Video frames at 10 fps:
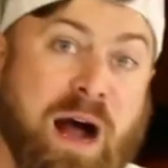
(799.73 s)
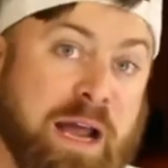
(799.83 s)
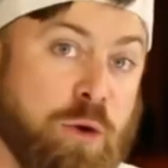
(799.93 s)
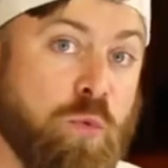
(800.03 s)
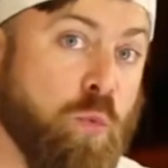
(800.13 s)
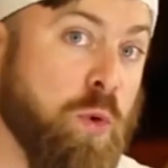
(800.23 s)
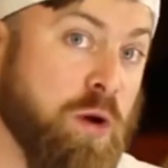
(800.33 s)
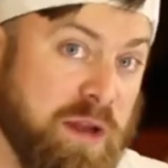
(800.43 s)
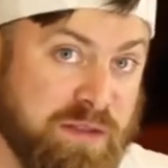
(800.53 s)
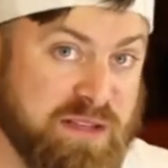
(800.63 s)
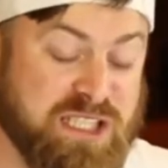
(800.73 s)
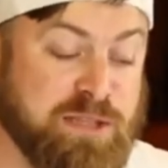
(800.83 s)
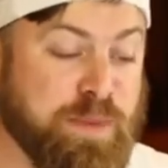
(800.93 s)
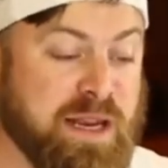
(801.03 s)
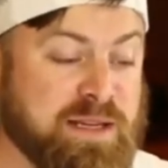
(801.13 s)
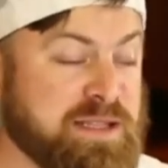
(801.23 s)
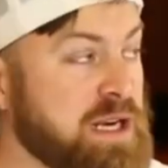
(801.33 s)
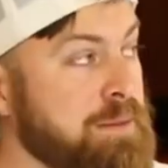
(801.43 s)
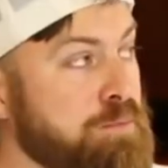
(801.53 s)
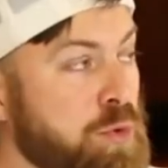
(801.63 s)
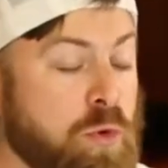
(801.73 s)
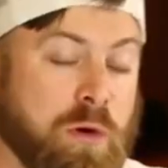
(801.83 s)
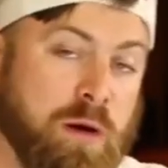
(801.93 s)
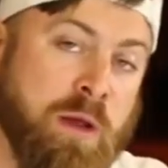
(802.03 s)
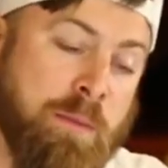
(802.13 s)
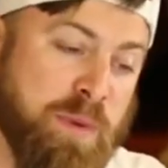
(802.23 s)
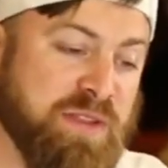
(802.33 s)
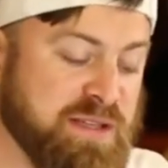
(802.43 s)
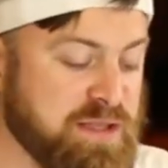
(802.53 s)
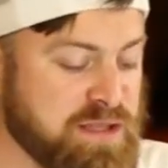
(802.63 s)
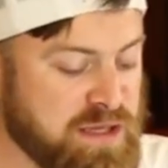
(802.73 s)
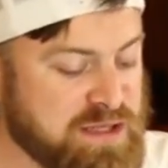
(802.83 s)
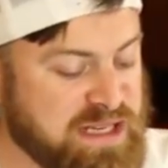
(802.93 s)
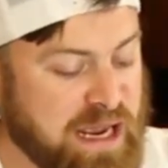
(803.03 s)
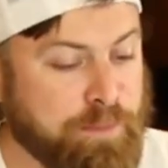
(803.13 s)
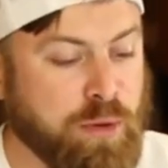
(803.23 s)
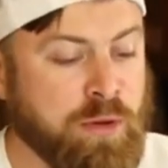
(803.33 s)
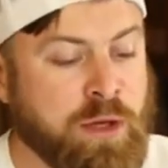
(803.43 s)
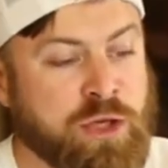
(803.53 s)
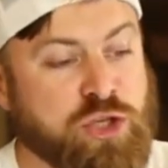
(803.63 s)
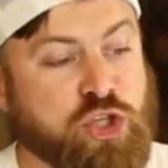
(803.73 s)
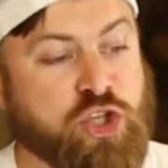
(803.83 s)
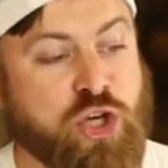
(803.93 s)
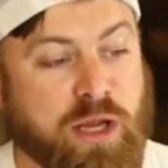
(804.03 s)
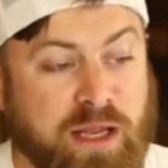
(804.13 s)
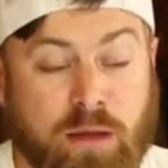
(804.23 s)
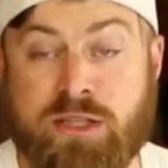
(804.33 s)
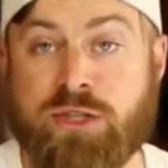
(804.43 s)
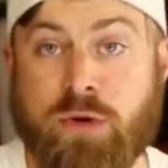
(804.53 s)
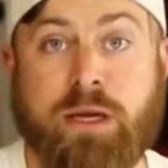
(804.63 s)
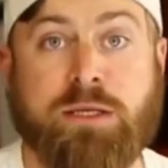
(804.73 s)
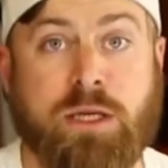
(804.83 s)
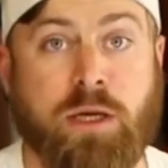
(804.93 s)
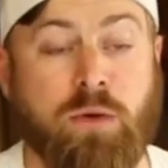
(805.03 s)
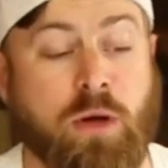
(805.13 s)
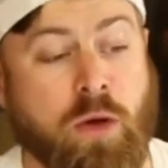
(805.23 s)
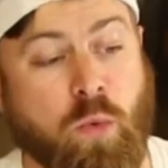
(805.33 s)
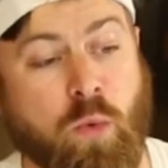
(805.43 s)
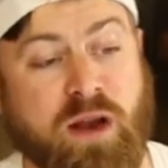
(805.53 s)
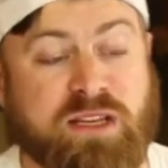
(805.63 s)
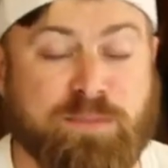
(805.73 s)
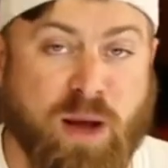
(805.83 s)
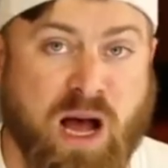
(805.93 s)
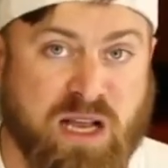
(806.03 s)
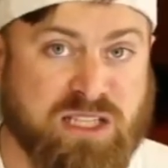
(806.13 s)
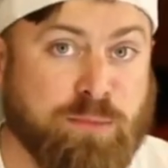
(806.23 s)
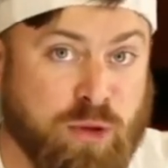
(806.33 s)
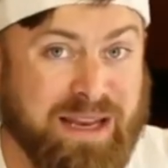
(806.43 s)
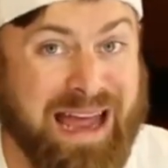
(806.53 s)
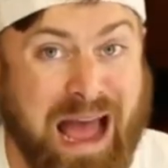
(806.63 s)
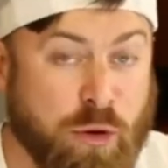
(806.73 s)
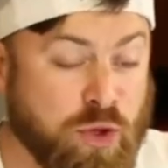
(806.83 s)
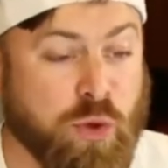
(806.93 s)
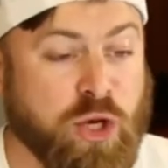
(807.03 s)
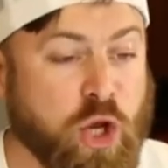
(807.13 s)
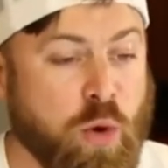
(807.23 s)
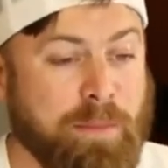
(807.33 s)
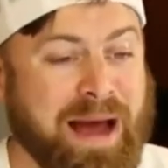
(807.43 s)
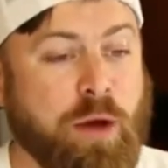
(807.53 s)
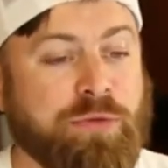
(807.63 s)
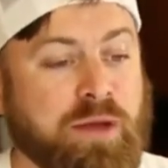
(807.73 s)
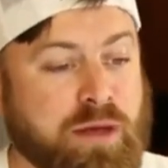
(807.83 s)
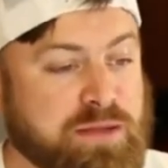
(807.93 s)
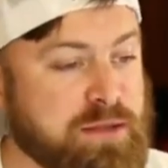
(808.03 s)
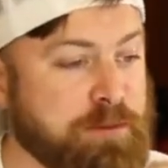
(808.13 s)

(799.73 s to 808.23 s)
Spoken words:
I don't work in this space anymore, but this is an example to illustrate to you what is possible and how you can go about things.